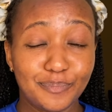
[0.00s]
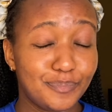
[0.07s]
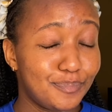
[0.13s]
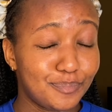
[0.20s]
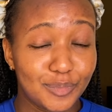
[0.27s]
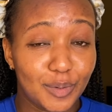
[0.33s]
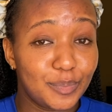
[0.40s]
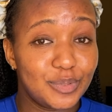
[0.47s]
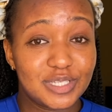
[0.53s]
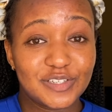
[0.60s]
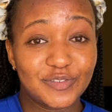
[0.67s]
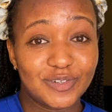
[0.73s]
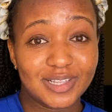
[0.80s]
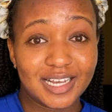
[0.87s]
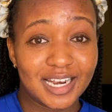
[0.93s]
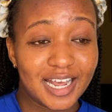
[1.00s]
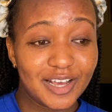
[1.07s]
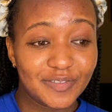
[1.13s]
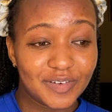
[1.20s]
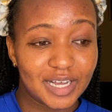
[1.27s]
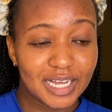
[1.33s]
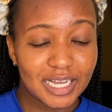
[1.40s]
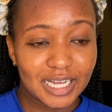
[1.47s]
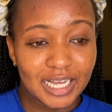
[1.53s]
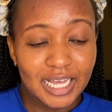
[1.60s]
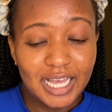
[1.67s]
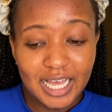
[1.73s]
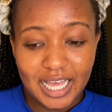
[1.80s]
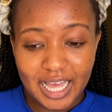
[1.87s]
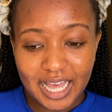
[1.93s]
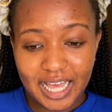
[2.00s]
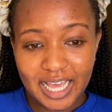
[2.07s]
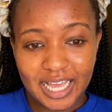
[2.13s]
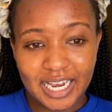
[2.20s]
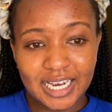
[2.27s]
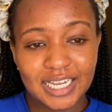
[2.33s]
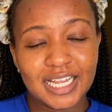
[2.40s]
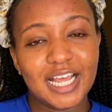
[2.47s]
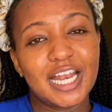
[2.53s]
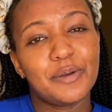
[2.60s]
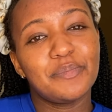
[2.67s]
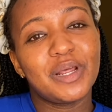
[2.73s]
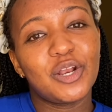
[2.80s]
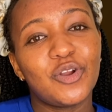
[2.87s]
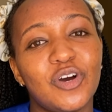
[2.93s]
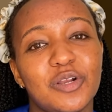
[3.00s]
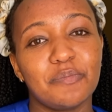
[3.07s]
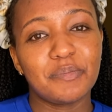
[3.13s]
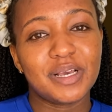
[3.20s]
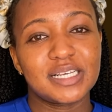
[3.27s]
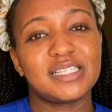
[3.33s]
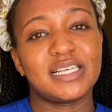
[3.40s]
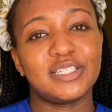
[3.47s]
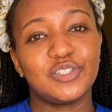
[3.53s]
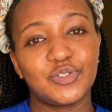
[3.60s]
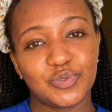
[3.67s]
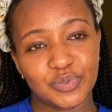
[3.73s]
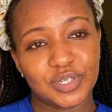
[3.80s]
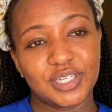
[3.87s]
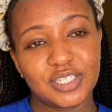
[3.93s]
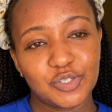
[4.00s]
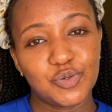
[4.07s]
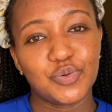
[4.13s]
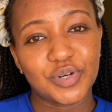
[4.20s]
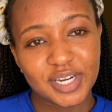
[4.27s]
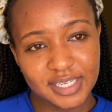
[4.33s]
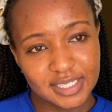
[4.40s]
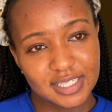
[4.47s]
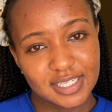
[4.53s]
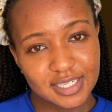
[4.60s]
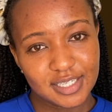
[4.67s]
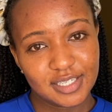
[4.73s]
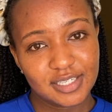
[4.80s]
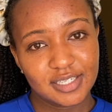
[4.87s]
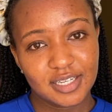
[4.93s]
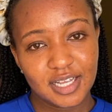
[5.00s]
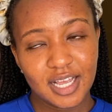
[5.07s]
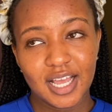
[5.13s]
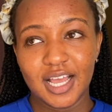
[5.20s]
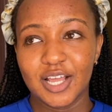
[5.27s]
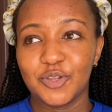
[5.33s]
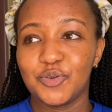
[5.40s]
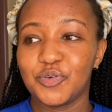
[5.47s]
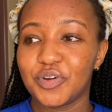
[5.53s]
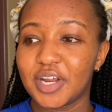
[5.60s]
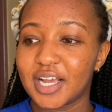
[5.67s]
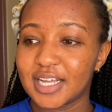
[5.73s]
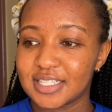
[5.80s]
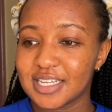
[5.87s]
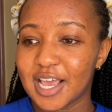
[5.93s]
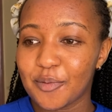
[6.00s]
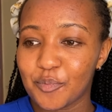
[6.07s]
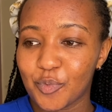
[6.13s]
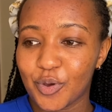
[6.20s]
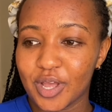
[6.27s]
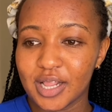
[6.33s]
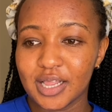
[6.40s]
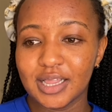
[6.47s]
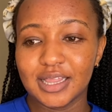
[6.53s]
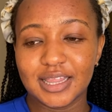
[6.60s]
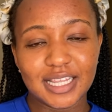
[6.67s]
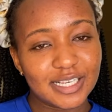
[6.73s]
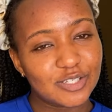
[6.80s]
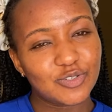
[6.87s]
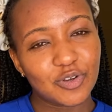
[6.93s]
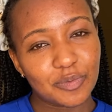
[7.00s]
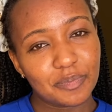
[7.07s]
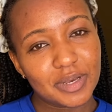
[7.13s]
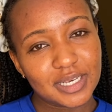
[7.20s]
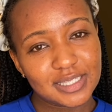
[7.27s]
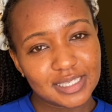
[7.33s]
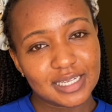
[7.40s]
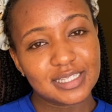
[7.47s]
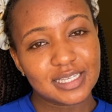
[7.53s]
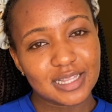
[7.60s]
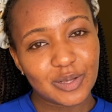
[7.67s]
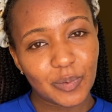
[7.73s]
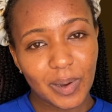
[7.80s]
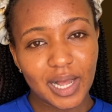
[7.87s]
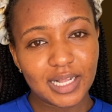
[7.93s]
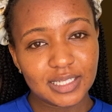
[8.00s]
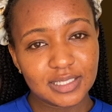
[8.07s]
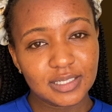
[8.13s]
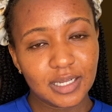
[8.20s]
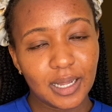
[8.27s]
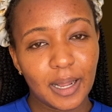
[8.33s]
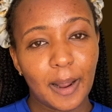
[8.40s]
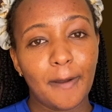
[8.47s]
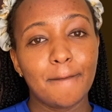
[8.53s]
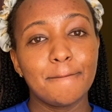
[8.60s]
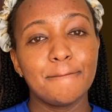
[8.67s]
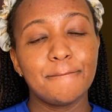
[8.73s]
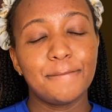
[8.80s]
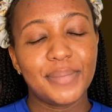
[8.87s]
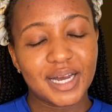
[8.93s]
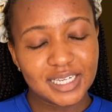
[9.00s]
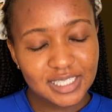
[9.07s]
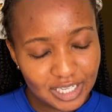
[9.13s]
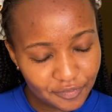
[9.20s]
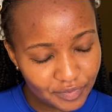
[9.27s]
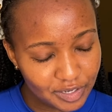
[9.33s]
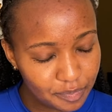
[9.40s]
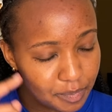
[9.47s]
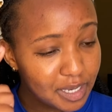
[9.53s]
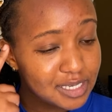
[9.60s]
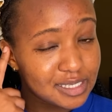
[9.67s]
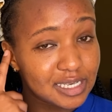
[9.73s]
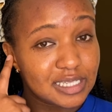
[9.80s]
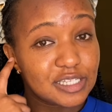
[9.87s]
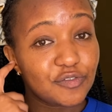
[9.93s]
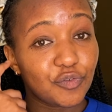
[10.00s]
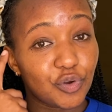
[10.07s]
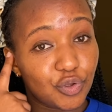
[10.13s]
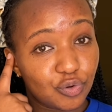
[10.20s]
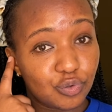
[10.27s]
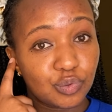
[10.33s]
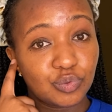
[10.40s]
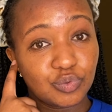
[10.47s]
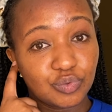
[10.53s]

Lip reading: More beautiful than ever. And it may not make sense to rest during a time when things don't make sense in the world. But if it makes sense for you,